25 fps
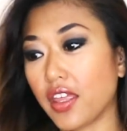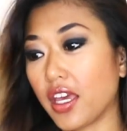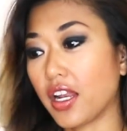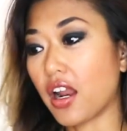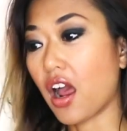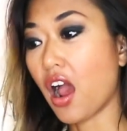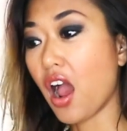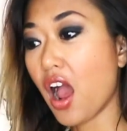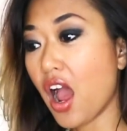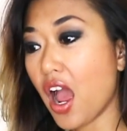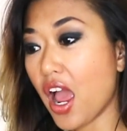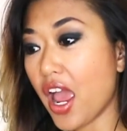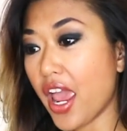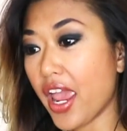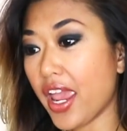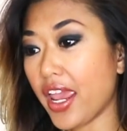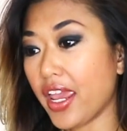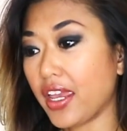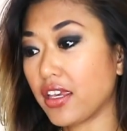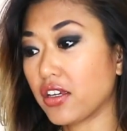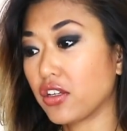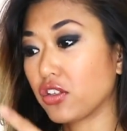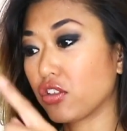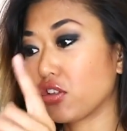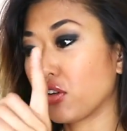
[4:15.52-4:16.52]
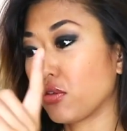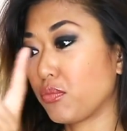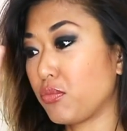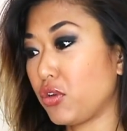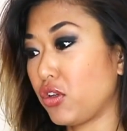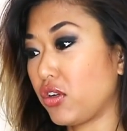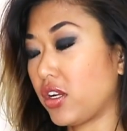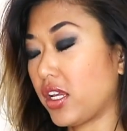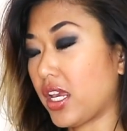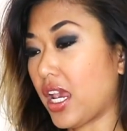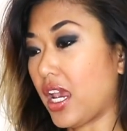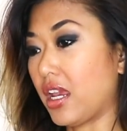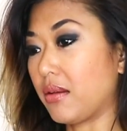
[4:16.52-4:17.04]
that I can
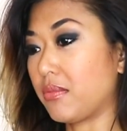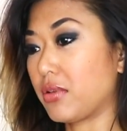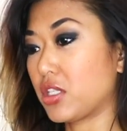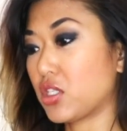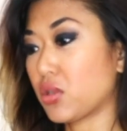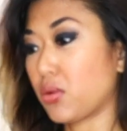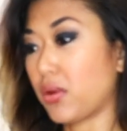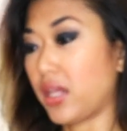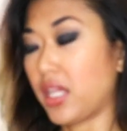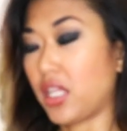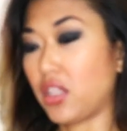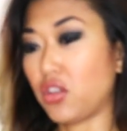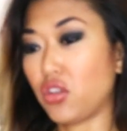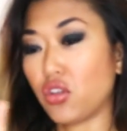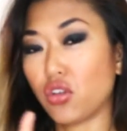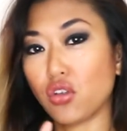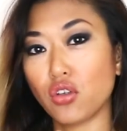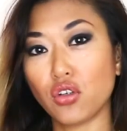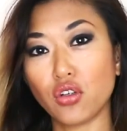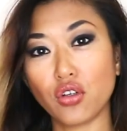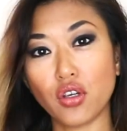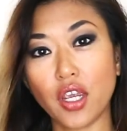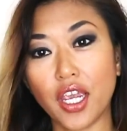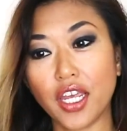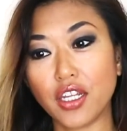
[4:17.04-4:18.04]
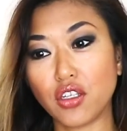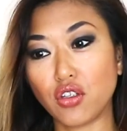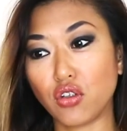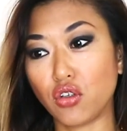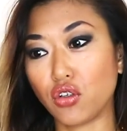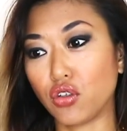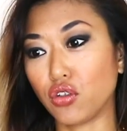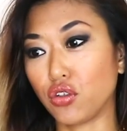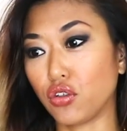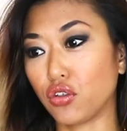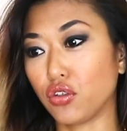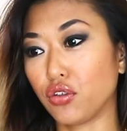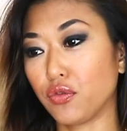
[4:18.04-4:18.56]
communicate between you and
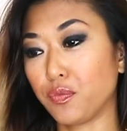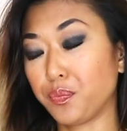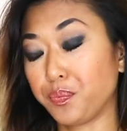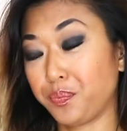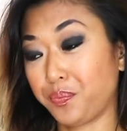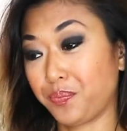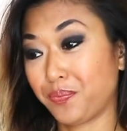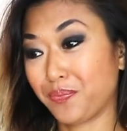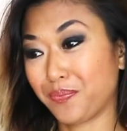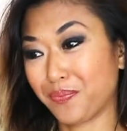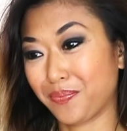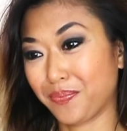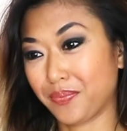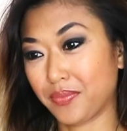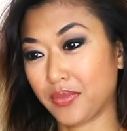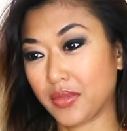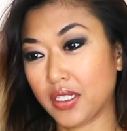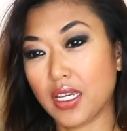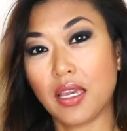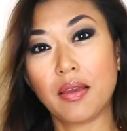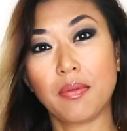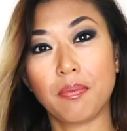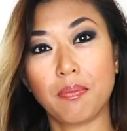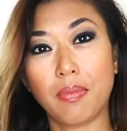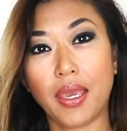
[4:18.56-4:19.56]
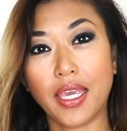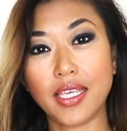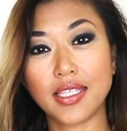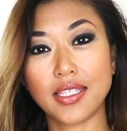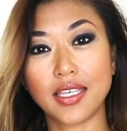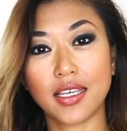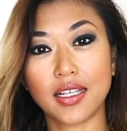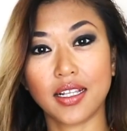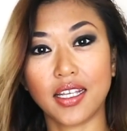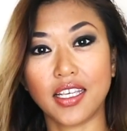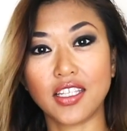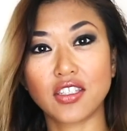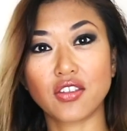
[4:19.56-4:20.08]
you.
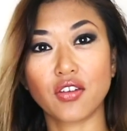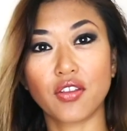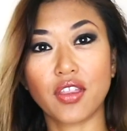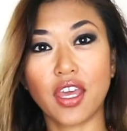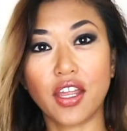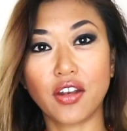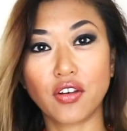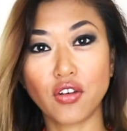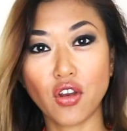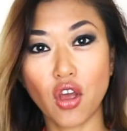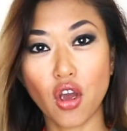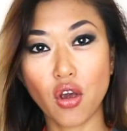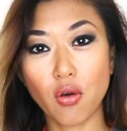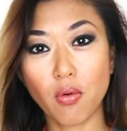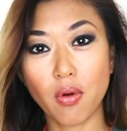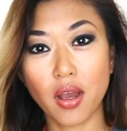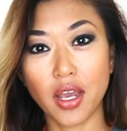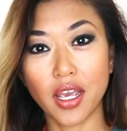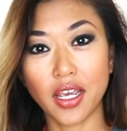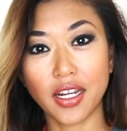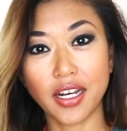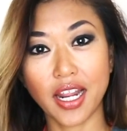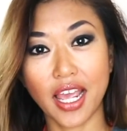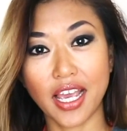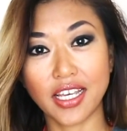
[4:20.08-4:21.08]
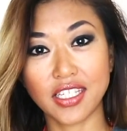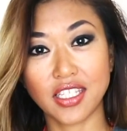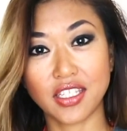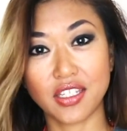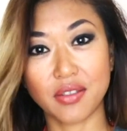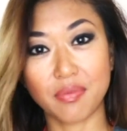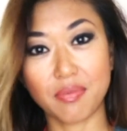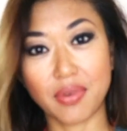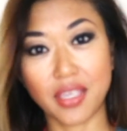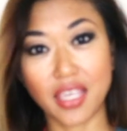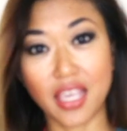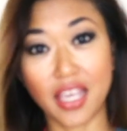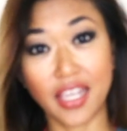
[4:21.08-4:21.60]
Basically so that no one has
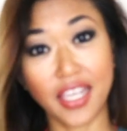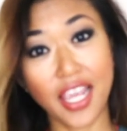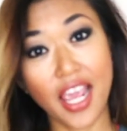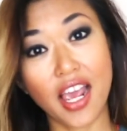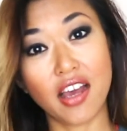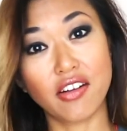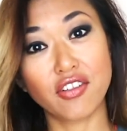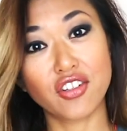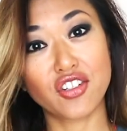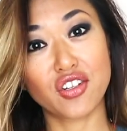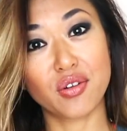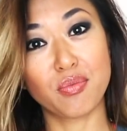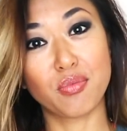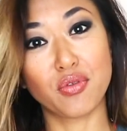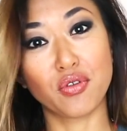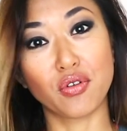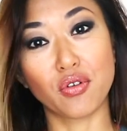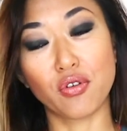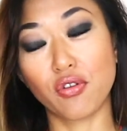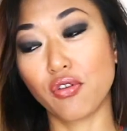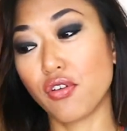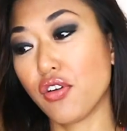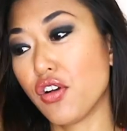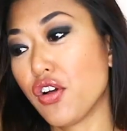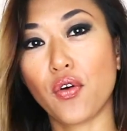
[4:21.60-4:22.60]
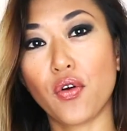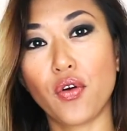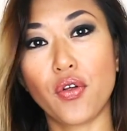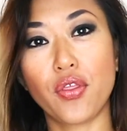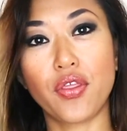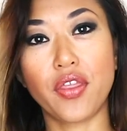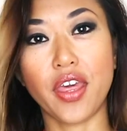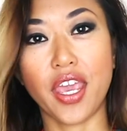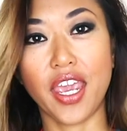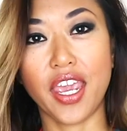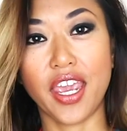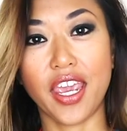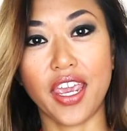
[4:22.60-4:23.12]
to be accountable for
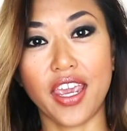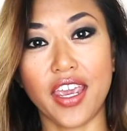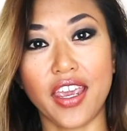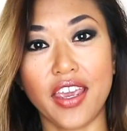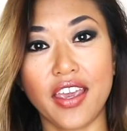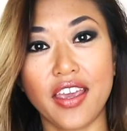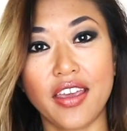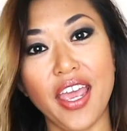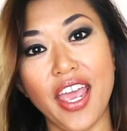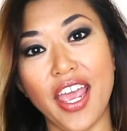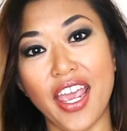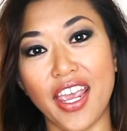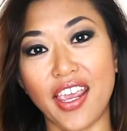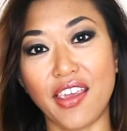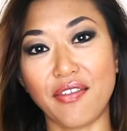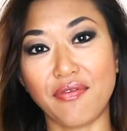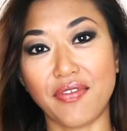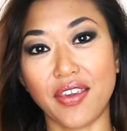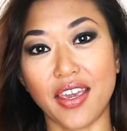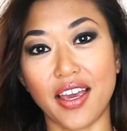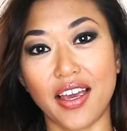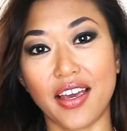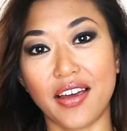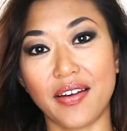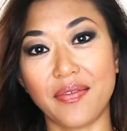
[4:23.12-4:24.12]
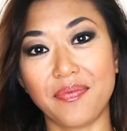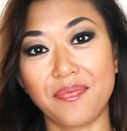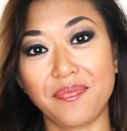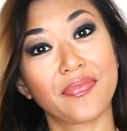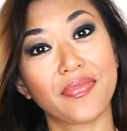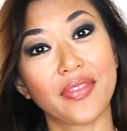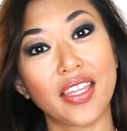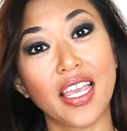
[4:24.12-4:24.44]
their behavior.